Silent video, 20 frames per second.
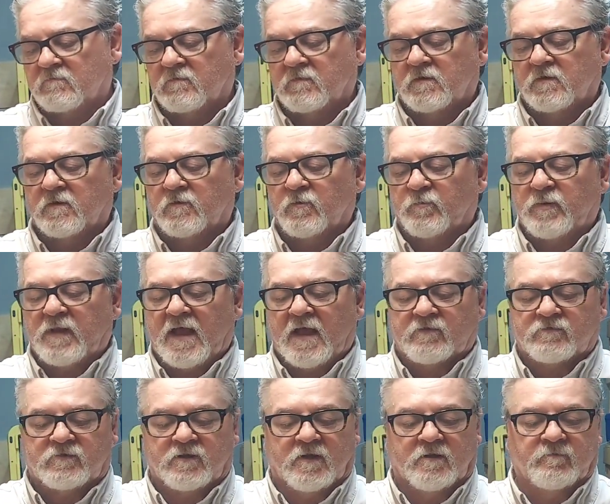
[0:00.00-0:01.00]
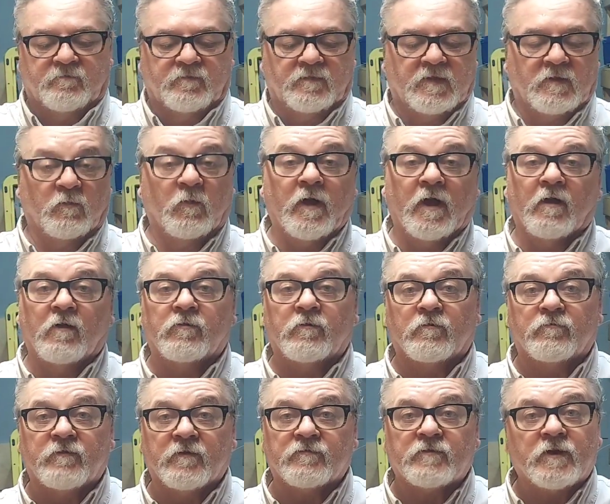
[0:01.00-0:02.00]
well, they're plastic. Well,
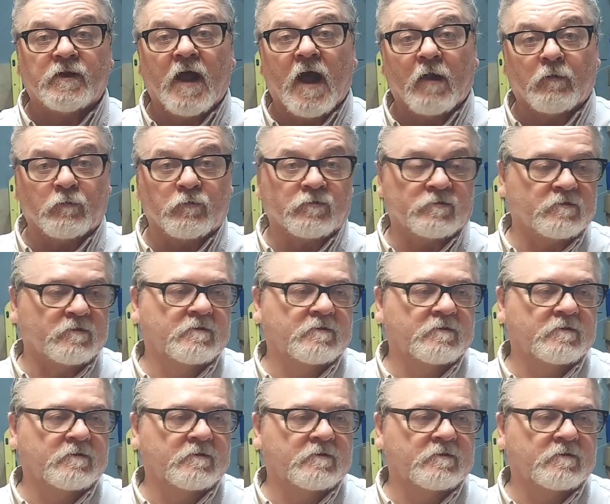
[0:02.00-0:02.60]
they're $50.